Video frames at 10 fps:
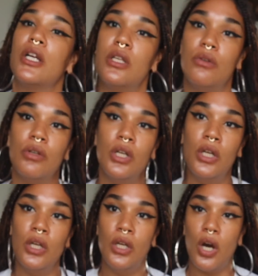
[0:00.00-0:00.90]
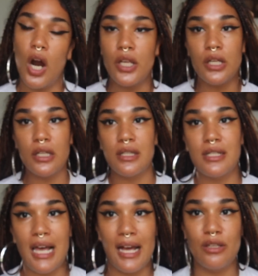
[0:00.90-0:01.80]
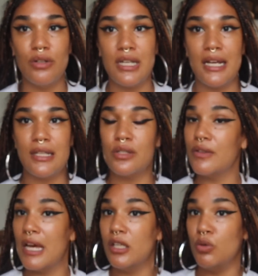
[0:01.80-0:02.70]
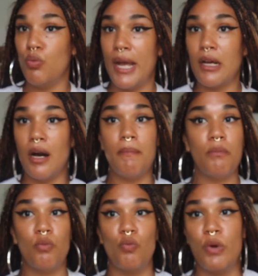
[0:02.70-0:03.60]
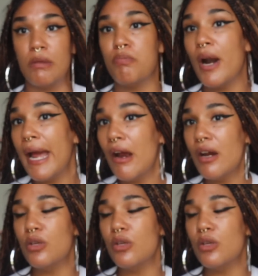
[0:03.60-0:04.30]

Are you gonna design your day so that you wake up with prayer,